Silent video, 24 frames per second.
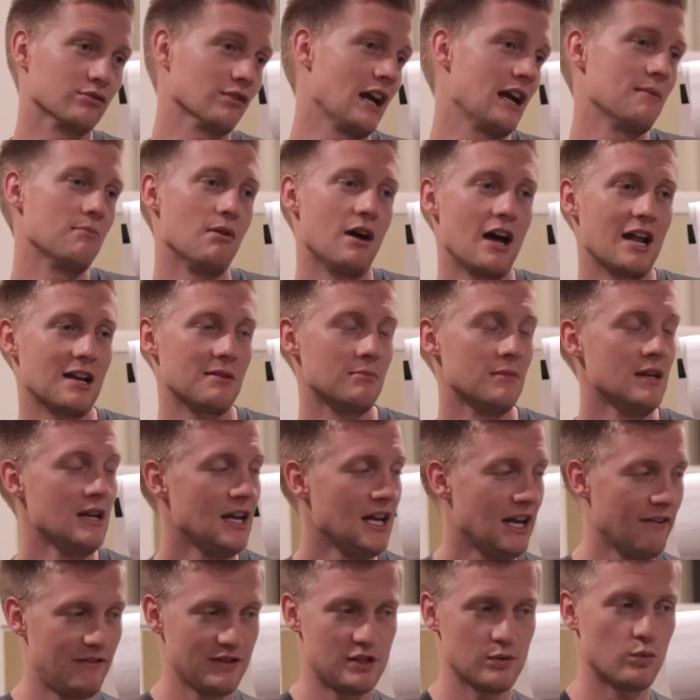red bottom,
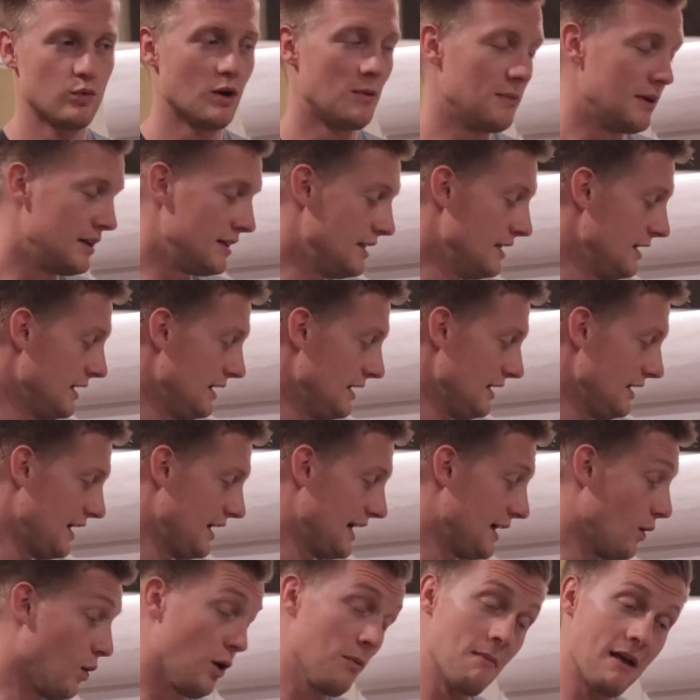if it's a woman
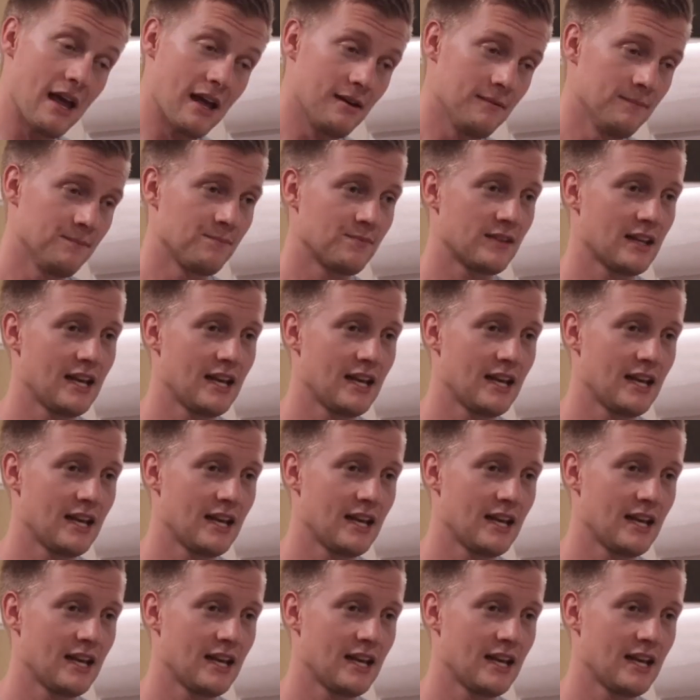or man.